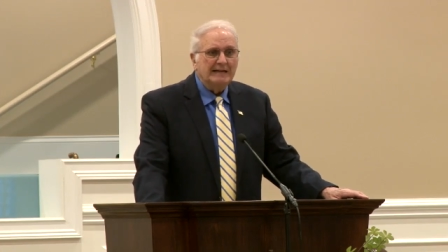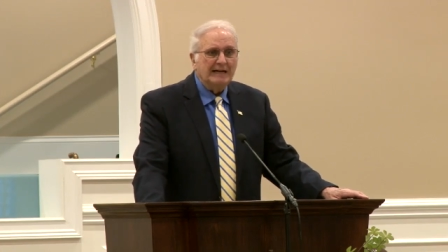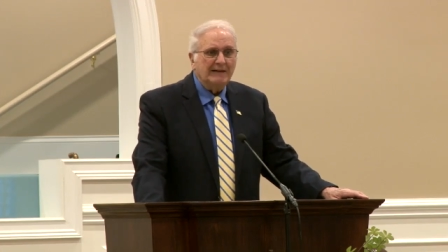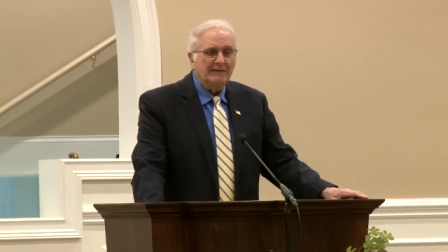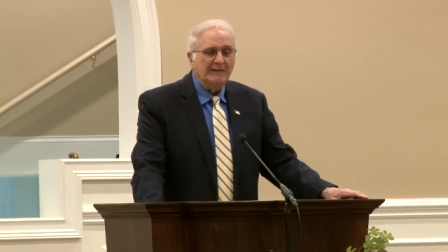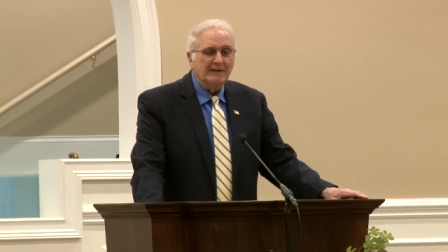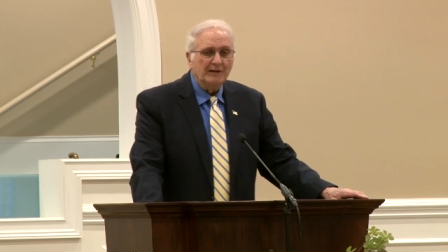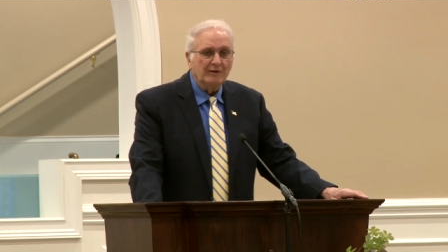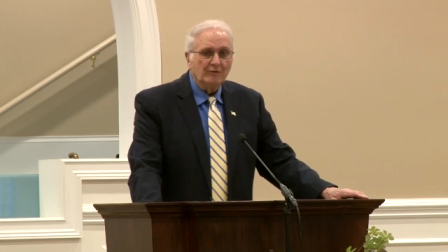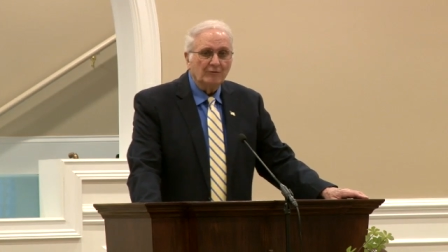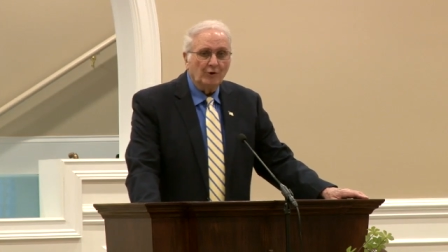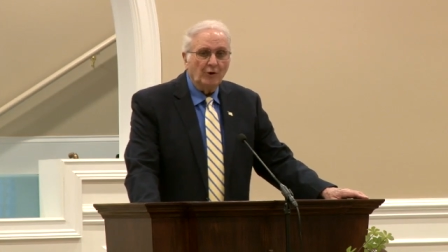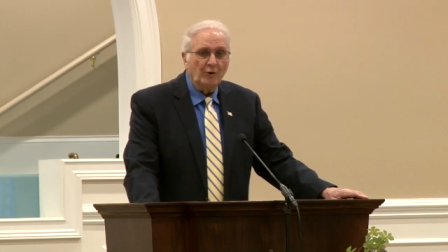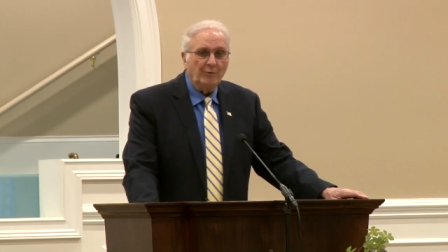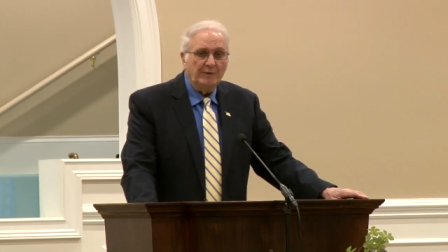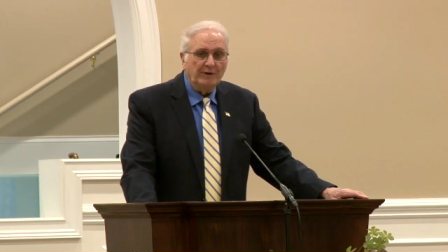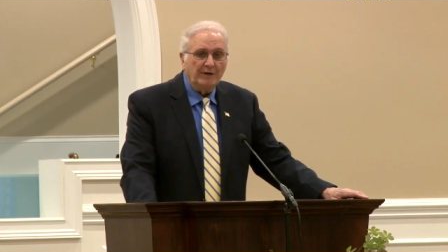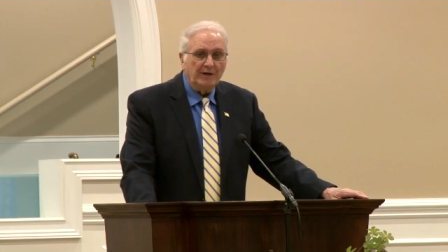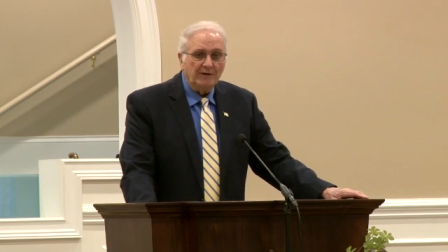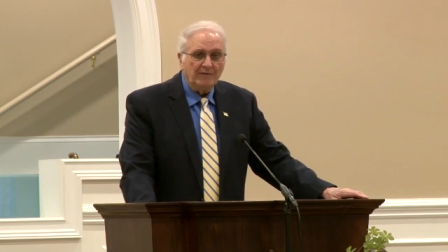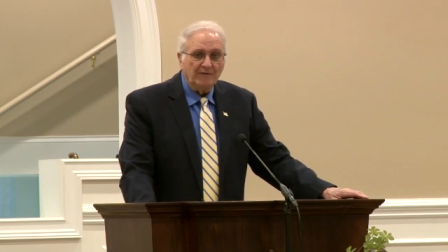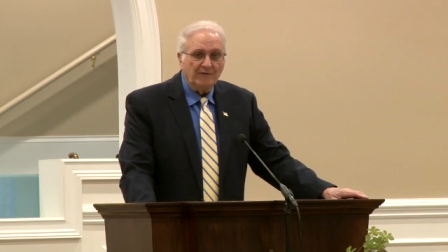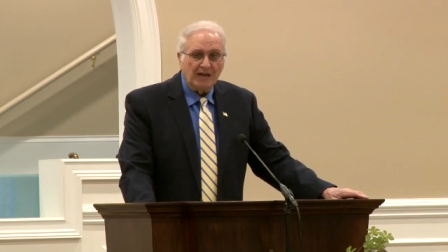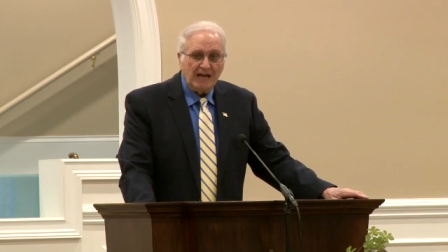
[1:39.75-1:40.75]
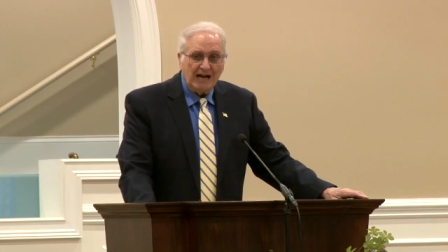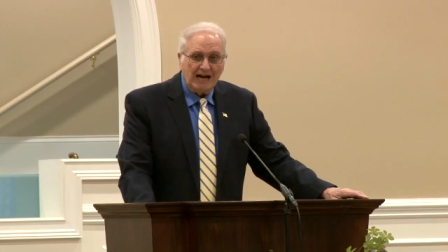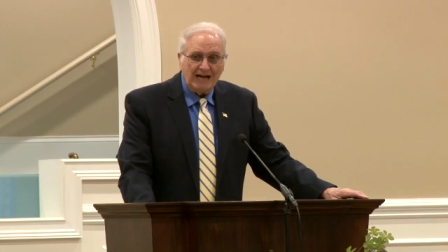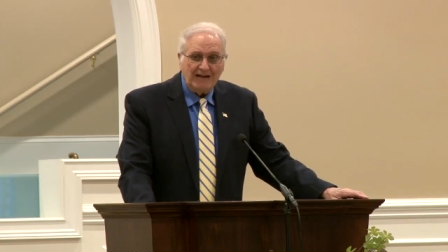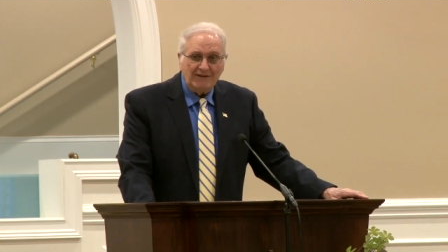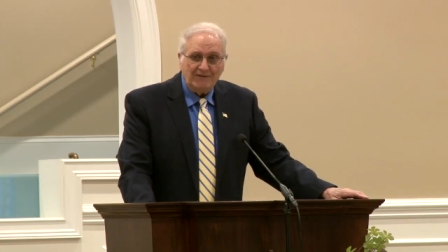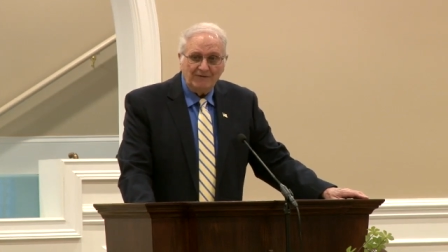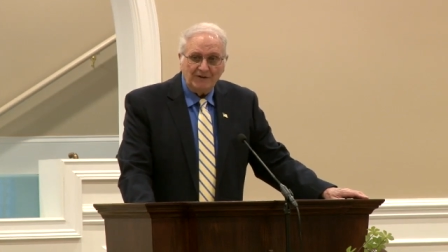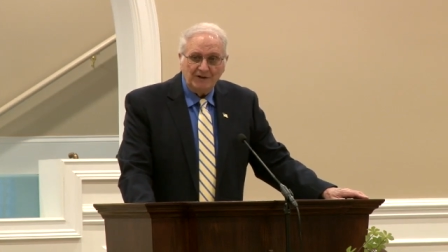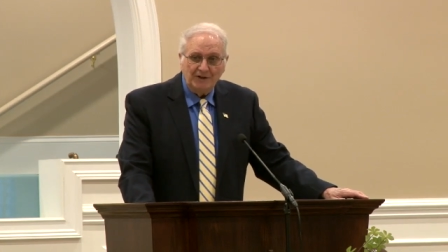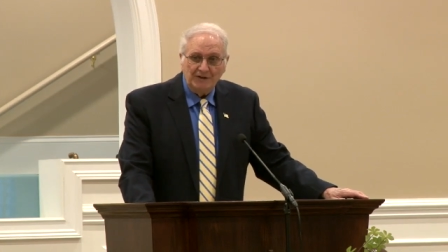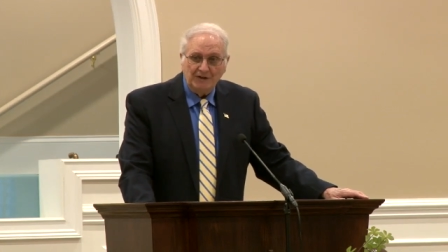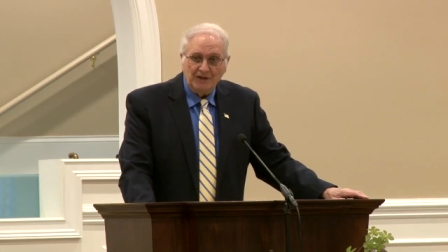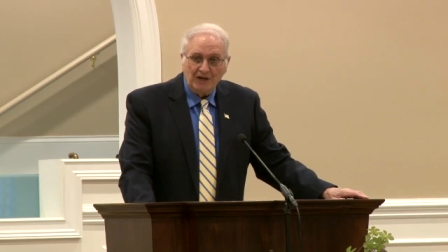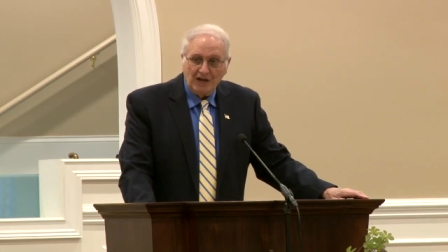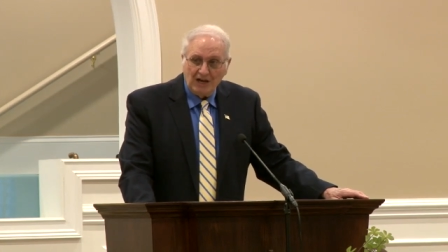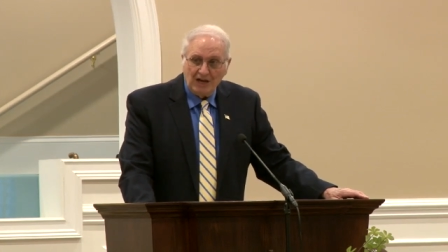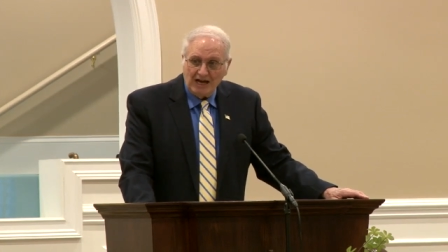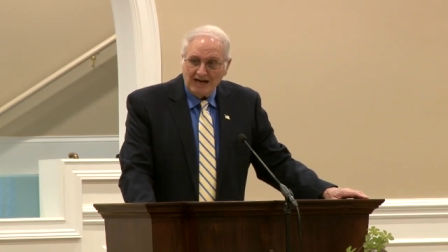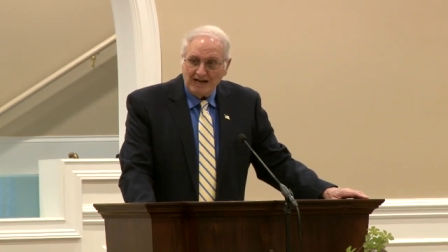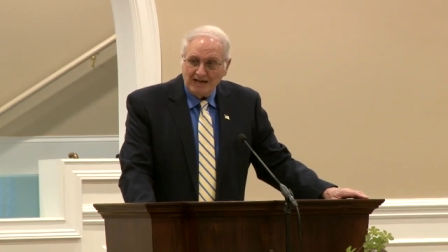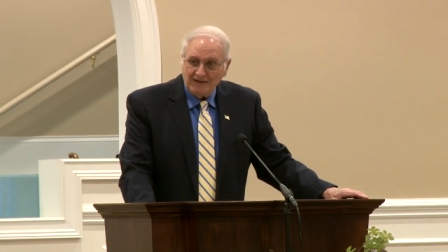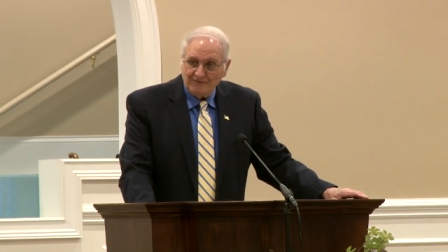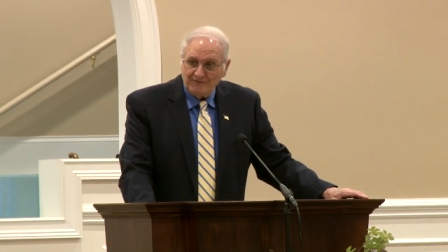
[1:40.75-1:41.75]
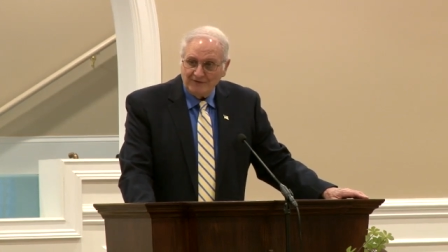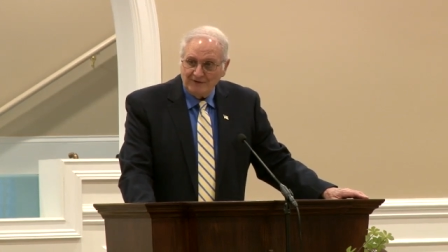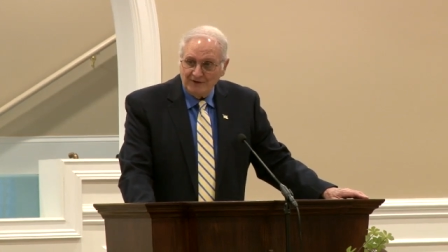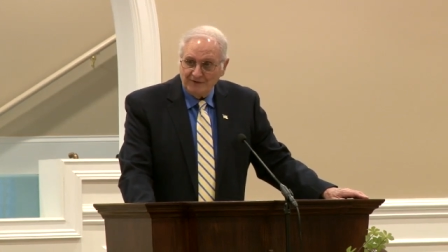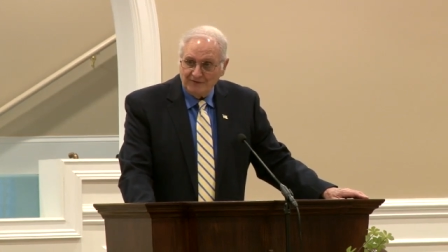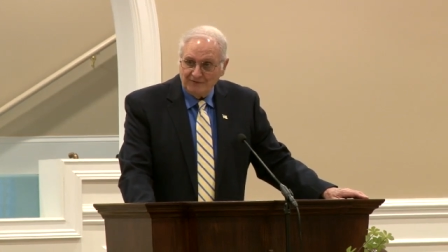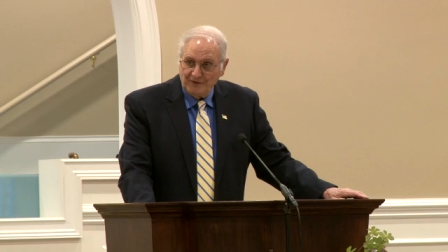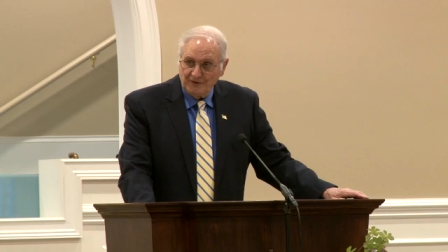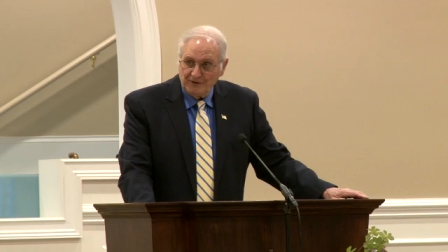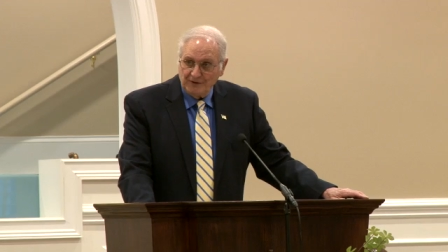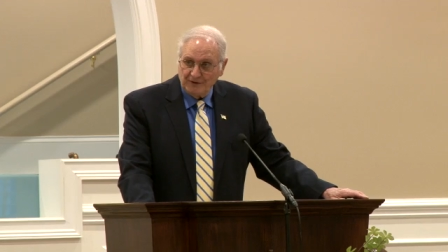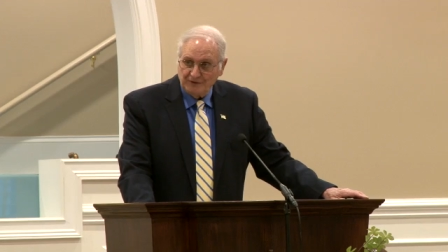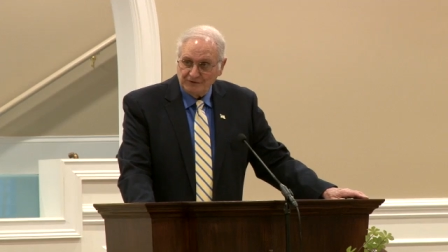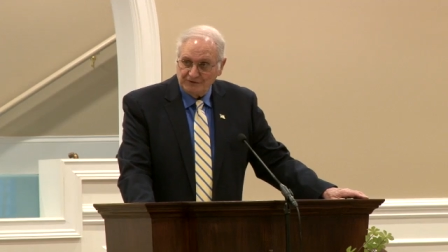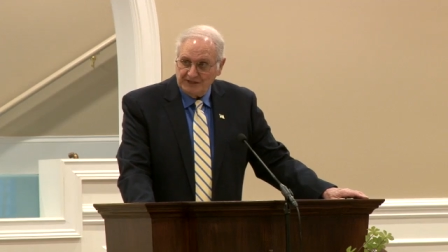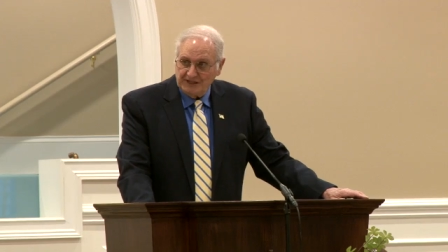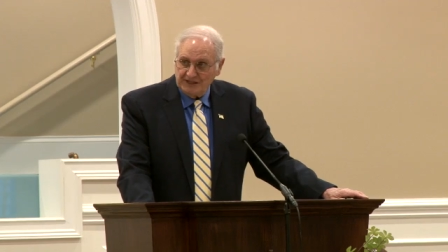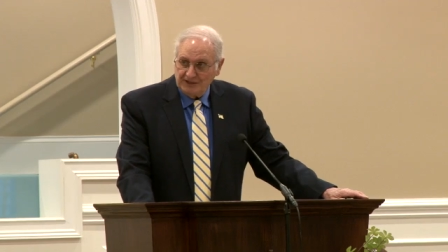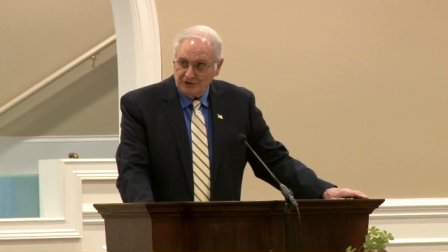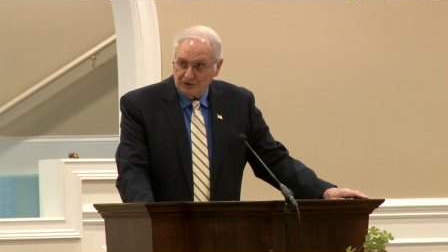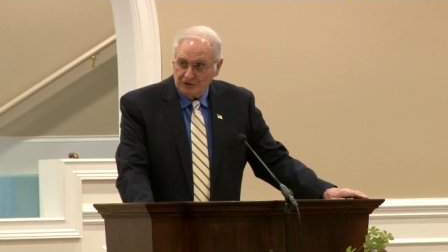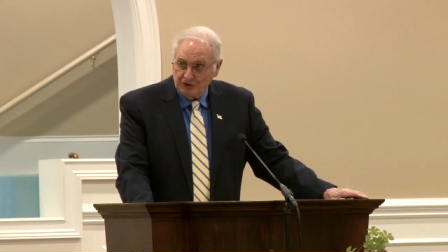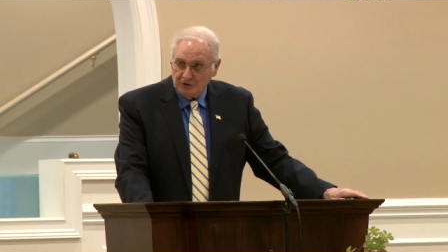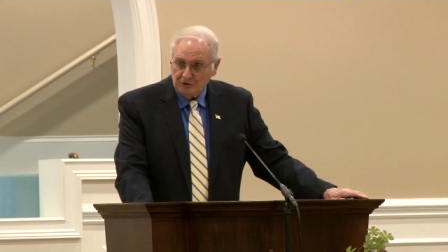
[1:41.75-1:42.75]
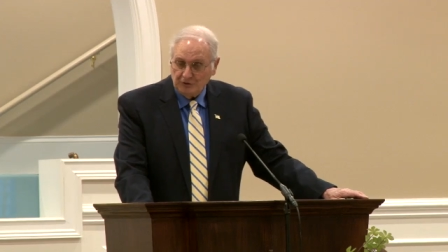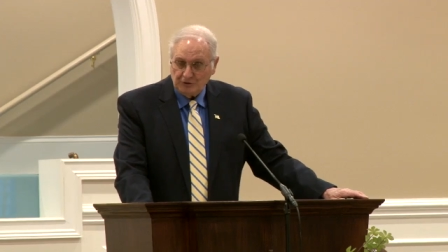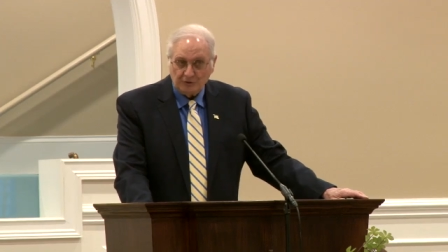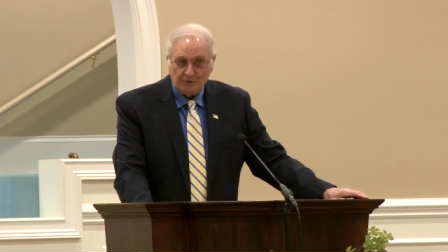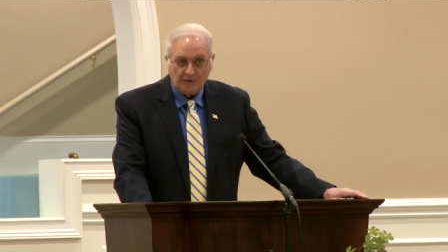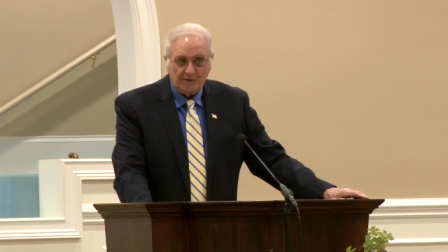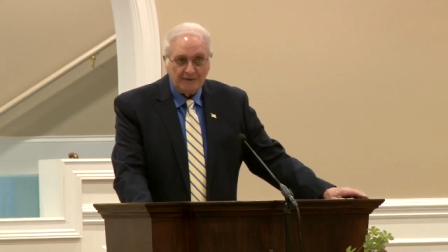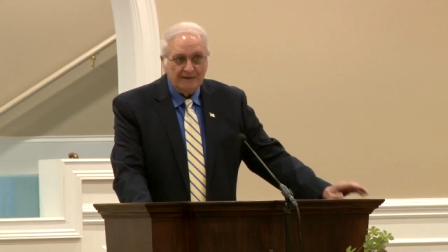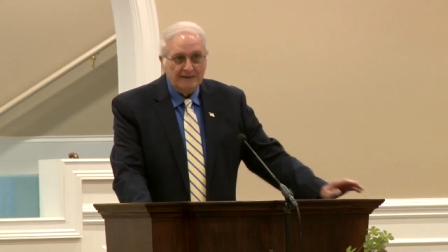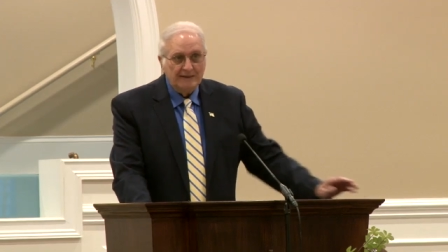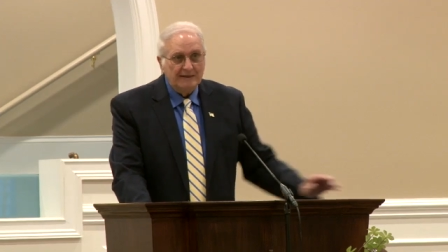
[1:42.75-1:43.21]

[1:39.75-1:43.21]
and the aroma of life unto life for those that do.